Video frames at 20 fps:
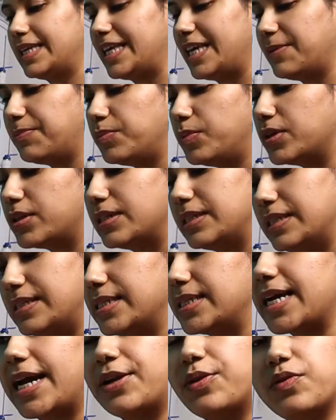keep the
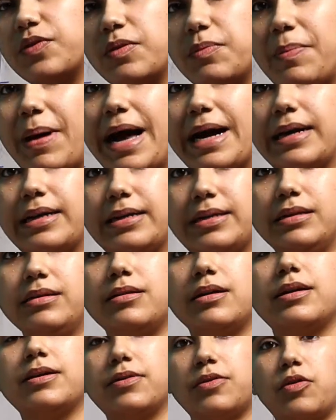inside of the packet,
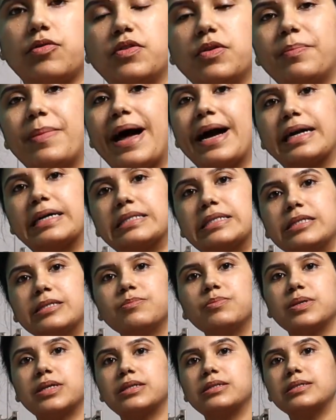of the
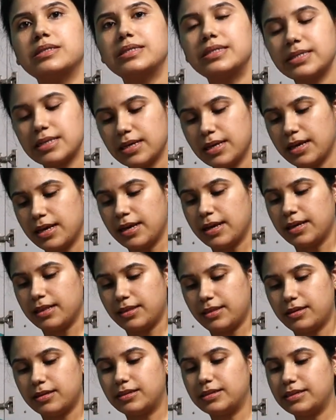packaging, because
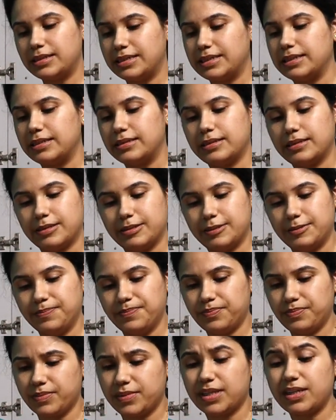the uh,
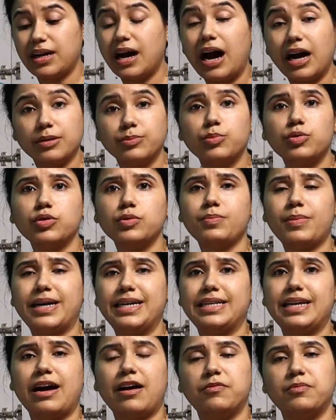cardboard
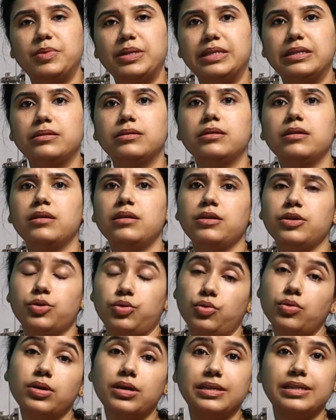might have been, you
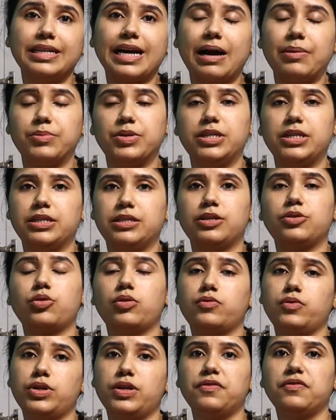know, contaminated
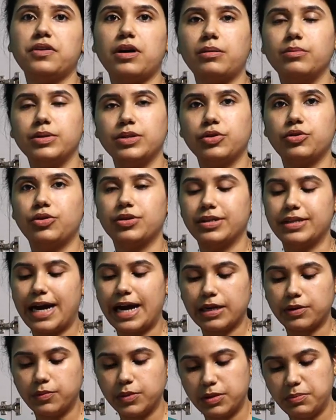or would have come in
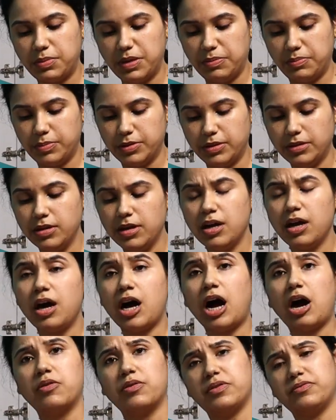contact with people.
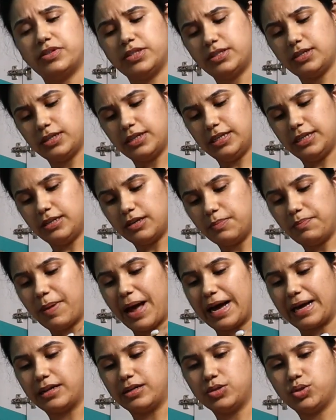However, the inner
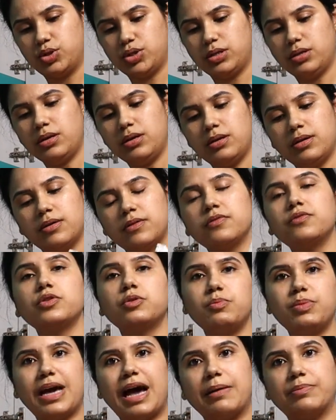packaging
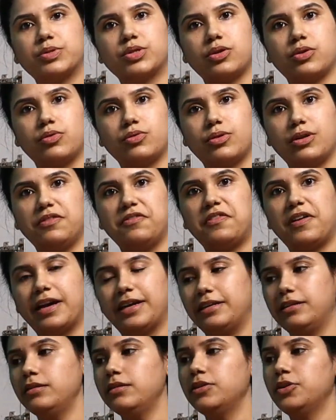would be absolutely
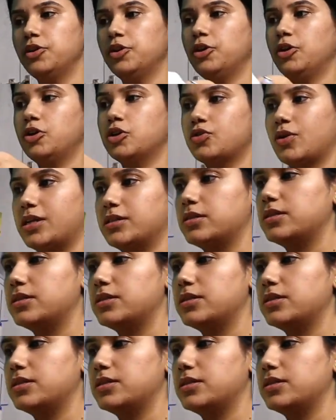fine. So